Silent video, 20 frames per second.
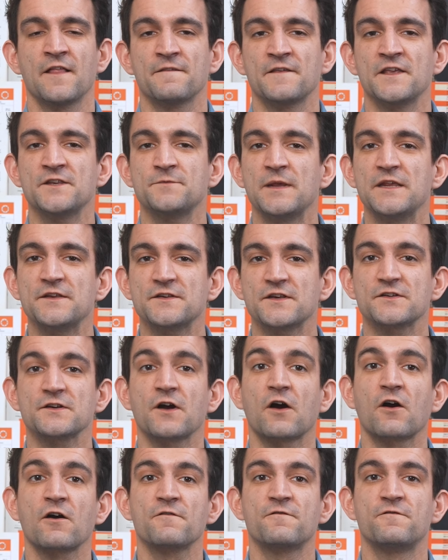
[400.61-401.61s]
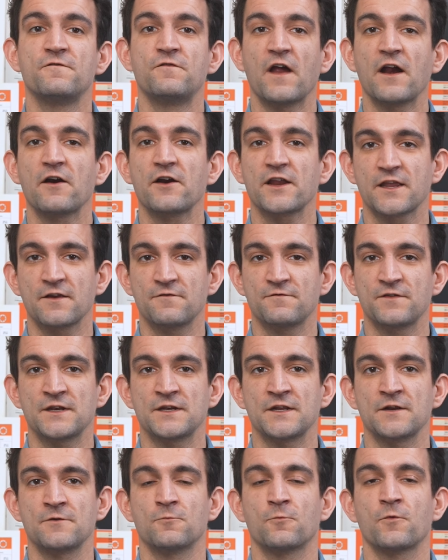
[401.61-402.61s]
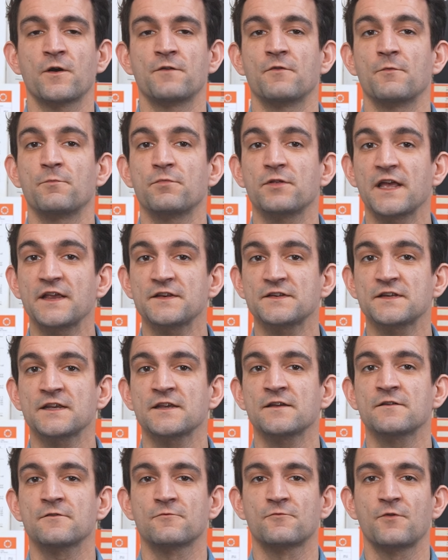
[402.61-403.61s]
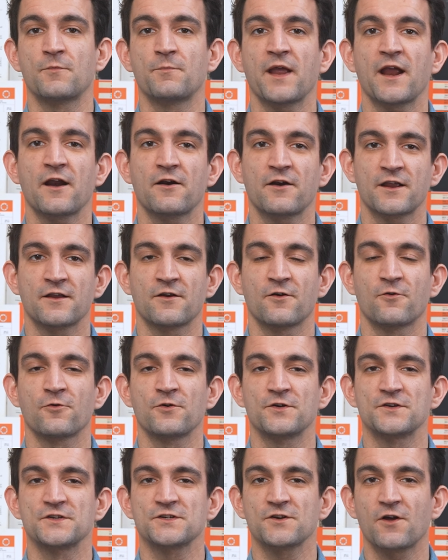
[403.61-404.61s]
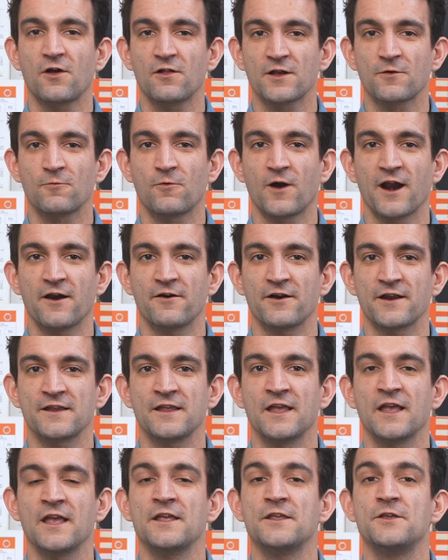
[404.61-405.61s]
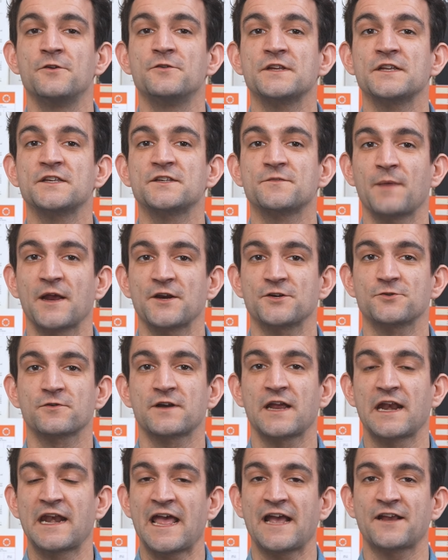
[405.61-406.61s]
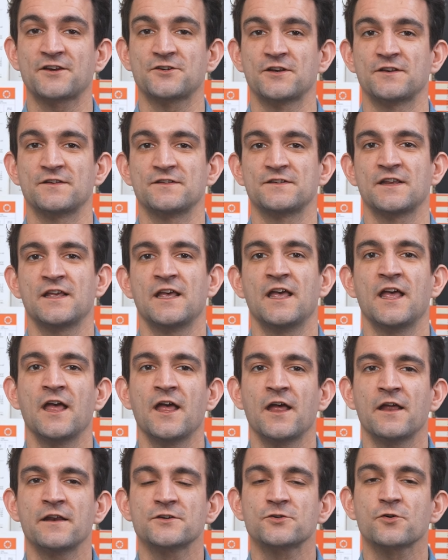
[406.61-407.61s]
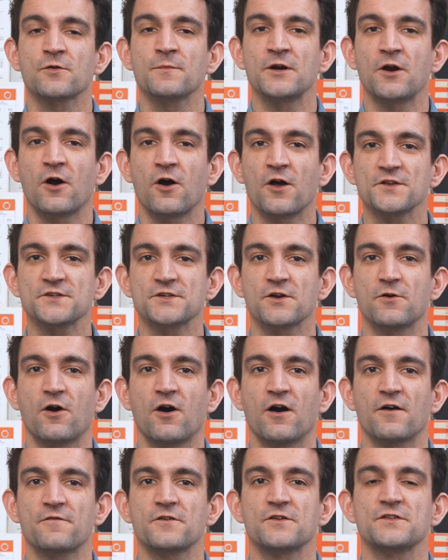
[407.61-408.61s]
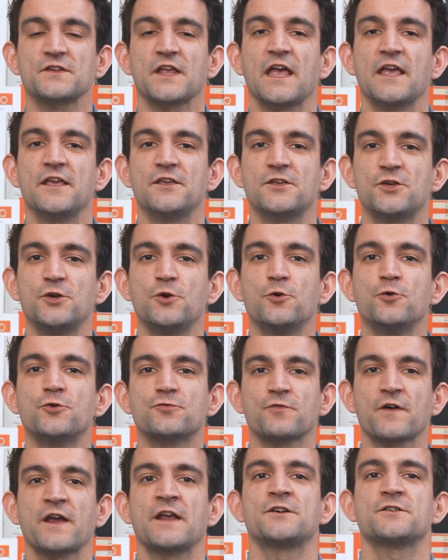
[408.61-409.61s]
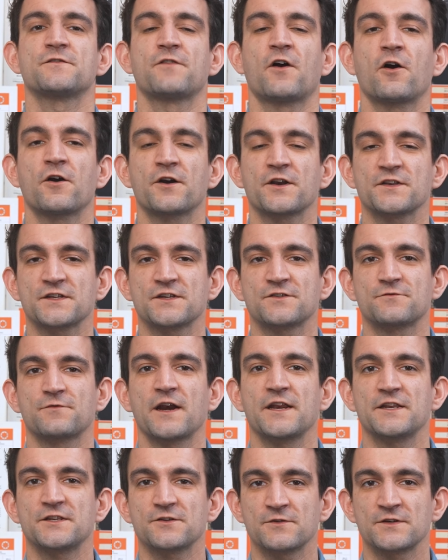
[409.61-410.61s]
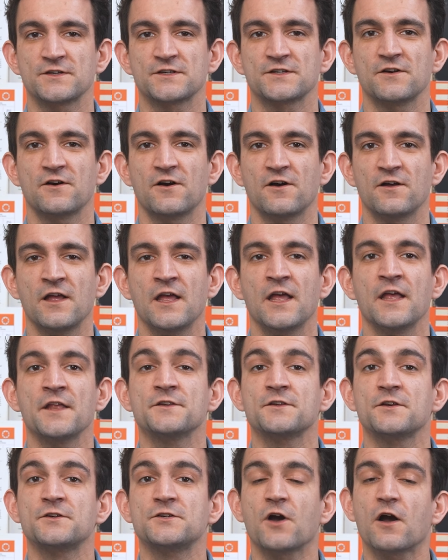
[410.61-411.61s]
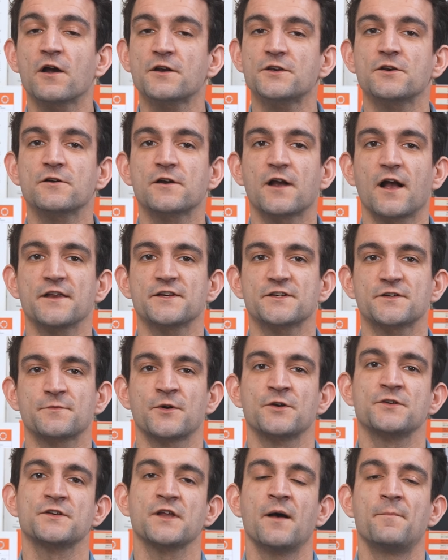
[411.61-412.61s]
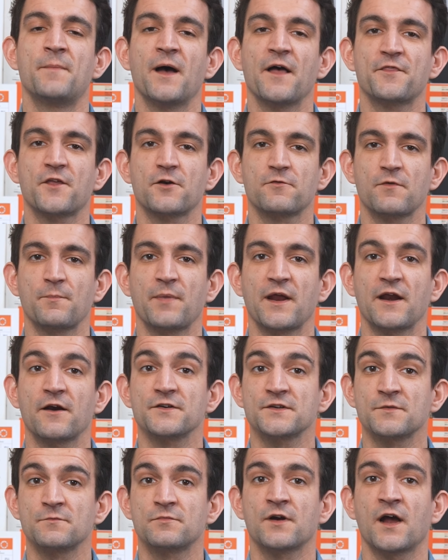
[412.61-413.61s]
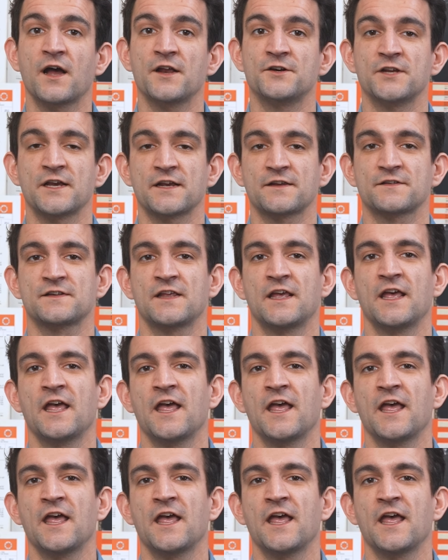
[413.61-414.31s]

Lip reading: These pieces are very convenient when replacing, repairing, or installing wiring using special connections. Dorman also offers a huge range of harnesses ready to install, so talk to your customers about their repairs and projects.